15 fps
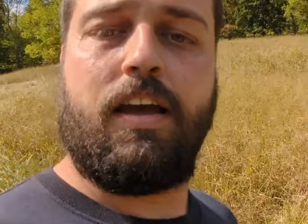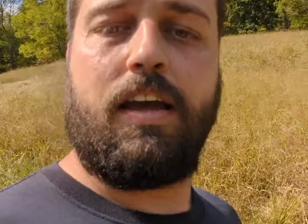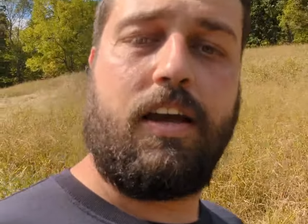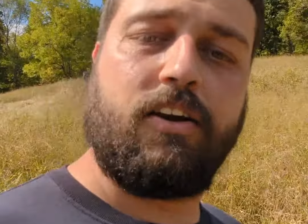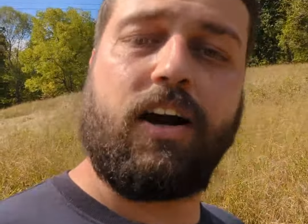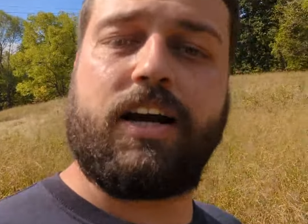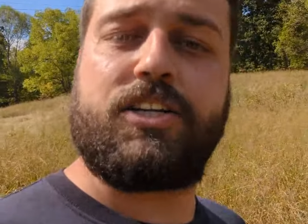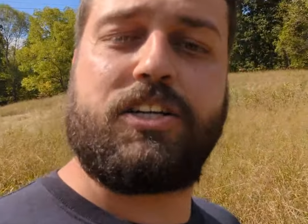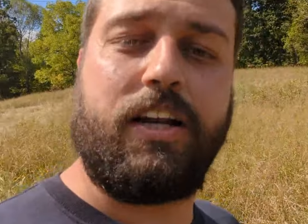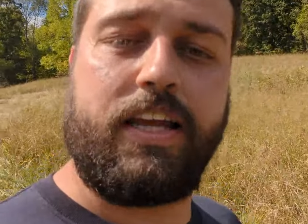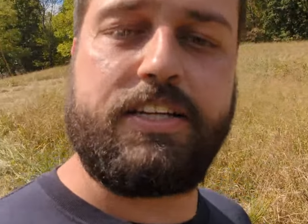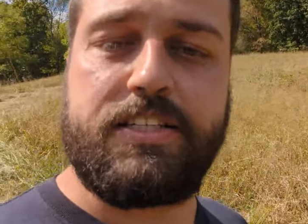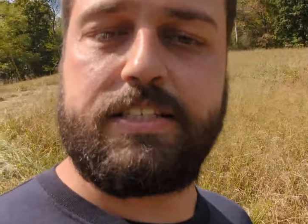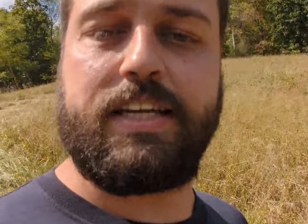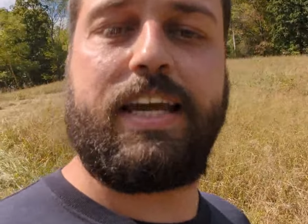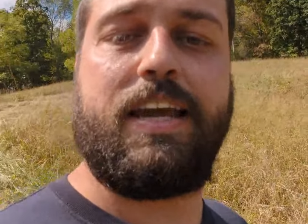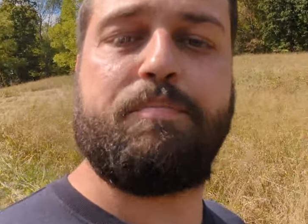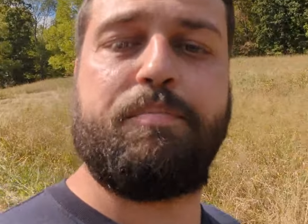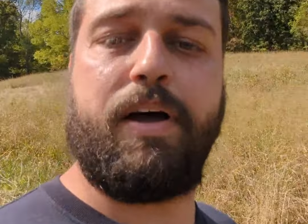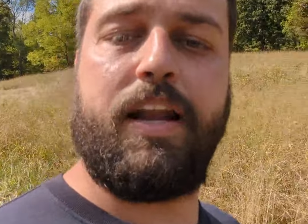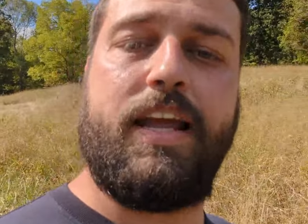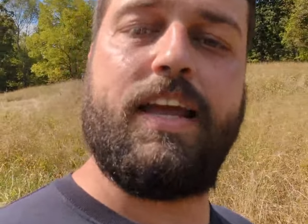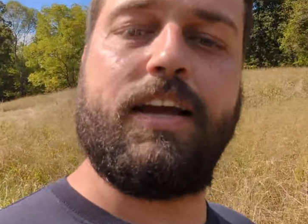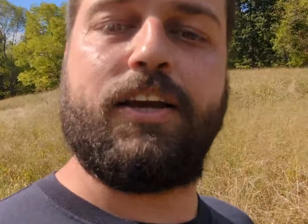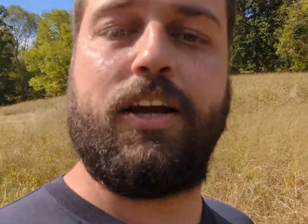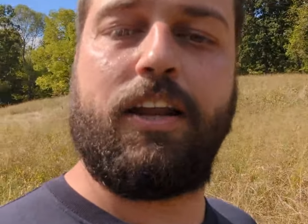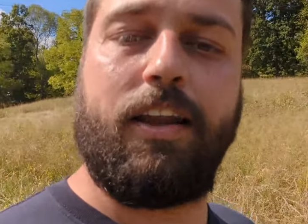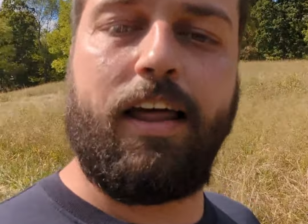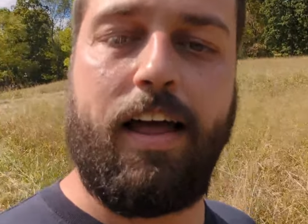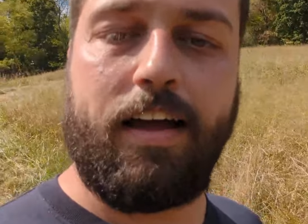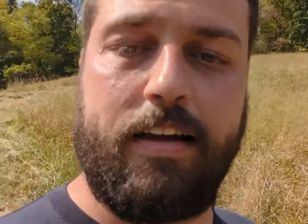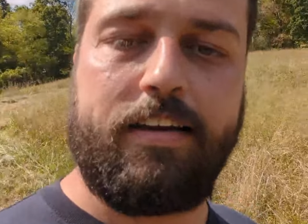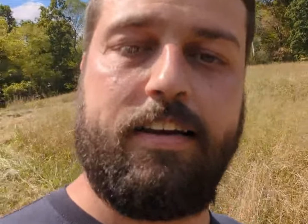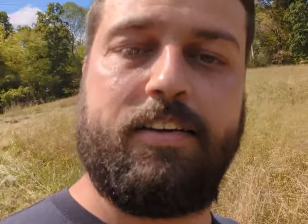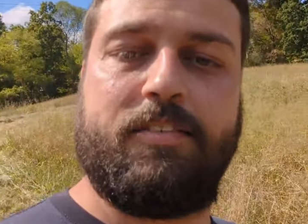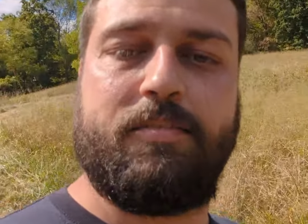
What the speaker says: Congratulations again, buddy, and good luck.